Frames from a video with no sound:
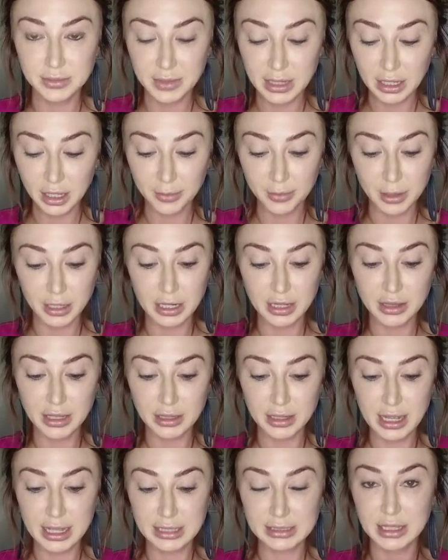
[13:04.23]
to makeup or
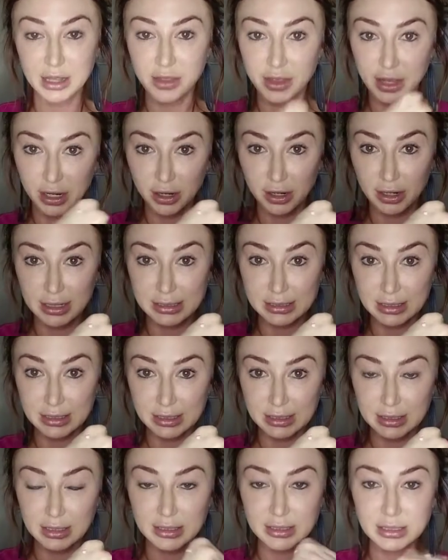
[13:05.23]
anything that has a thicker
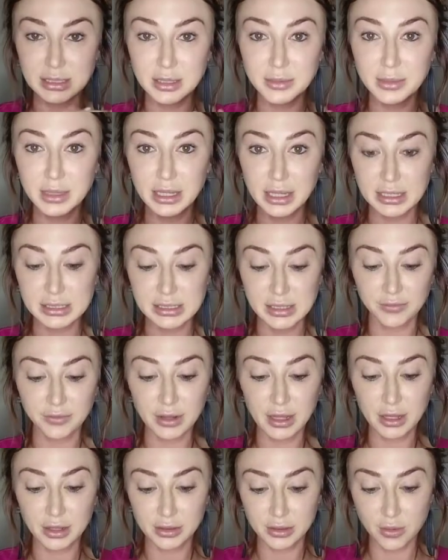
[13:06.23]
consistency because I
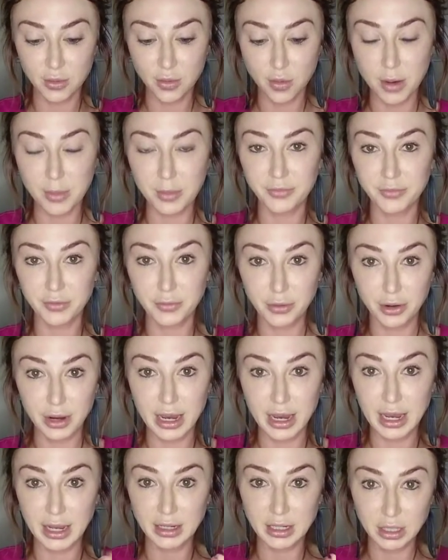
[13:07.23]
feel like the warmth from your
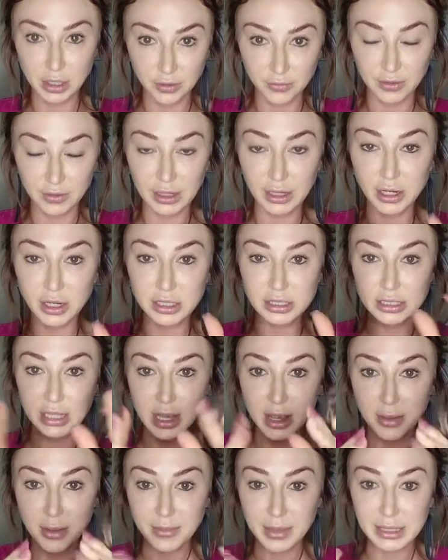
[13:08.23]
hand and your fingers
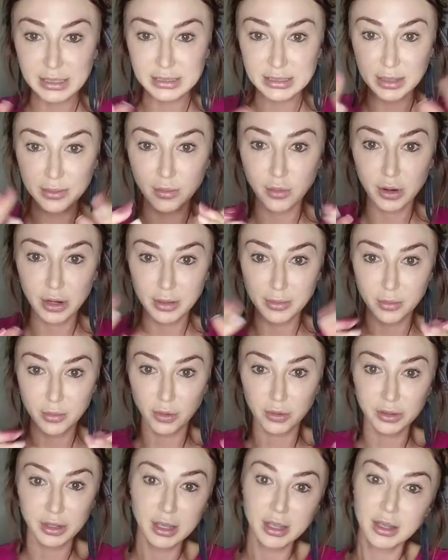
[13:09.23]
makes it more
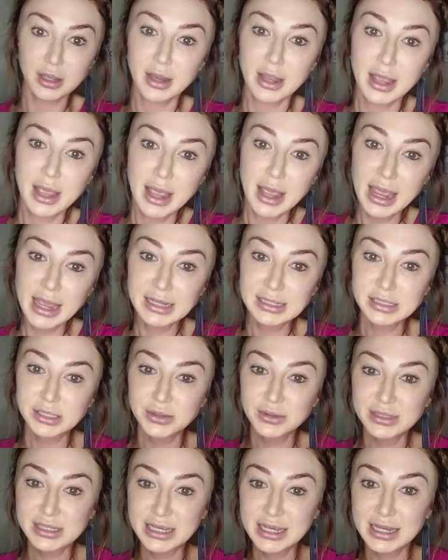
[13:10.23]
emollient. Hey
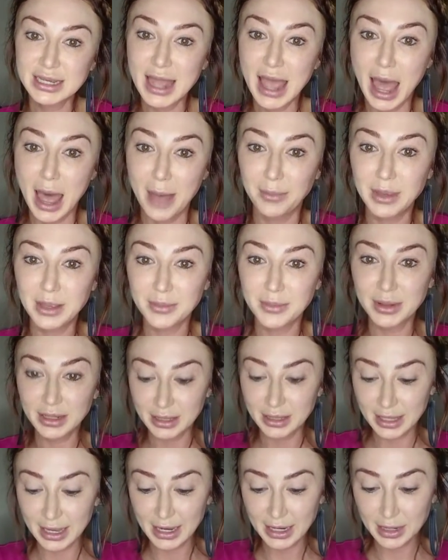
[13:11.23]
Susan, happy
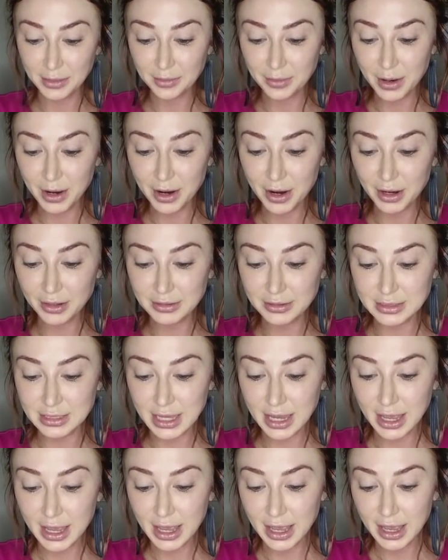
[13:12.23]
belated
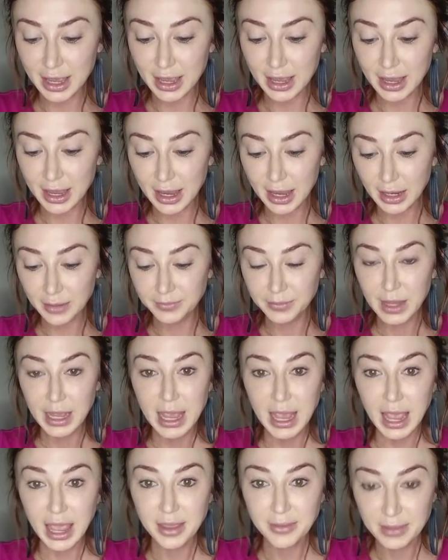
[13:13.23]
birthday!
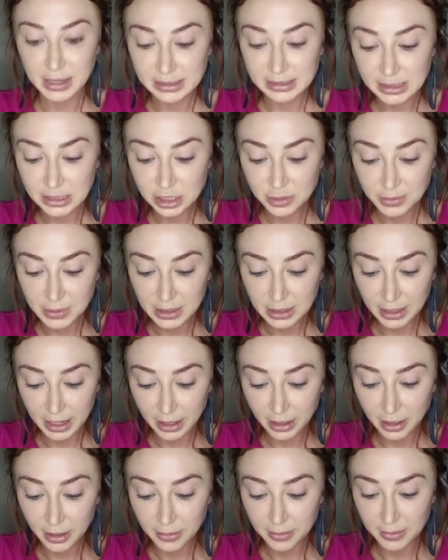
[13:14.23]
Hey, message me
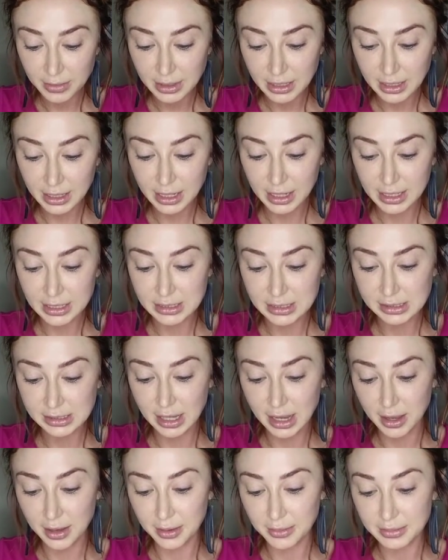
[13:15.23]
later because
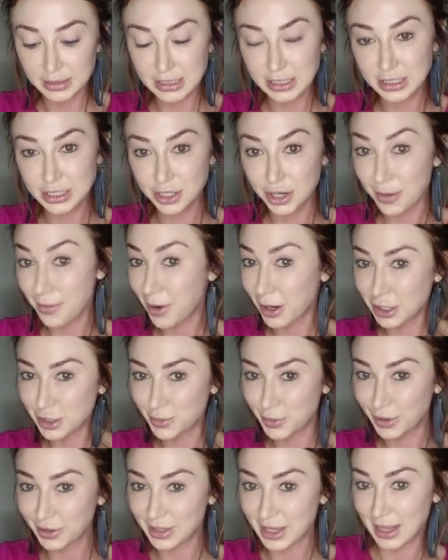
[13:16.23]
since you're a
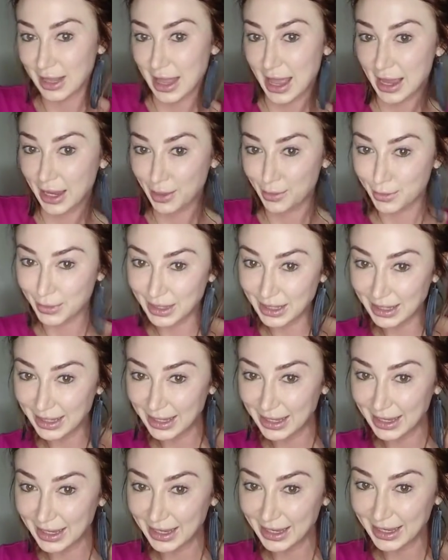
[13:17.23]
March birthday like
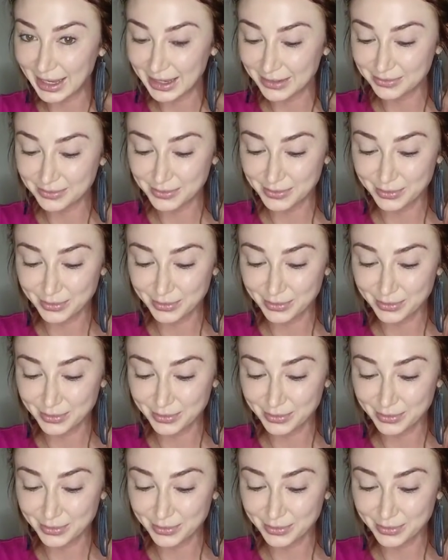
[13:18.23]
me,